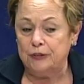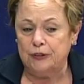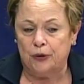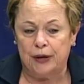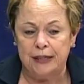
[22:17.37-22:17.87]

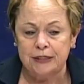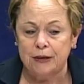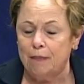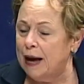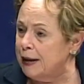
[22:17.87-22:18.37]
they're
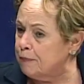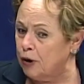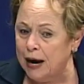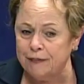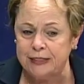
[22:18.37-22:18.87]
into my
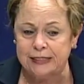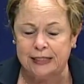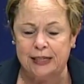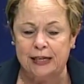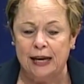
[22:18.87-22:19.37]

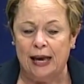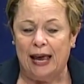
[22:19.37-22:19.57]
privacy,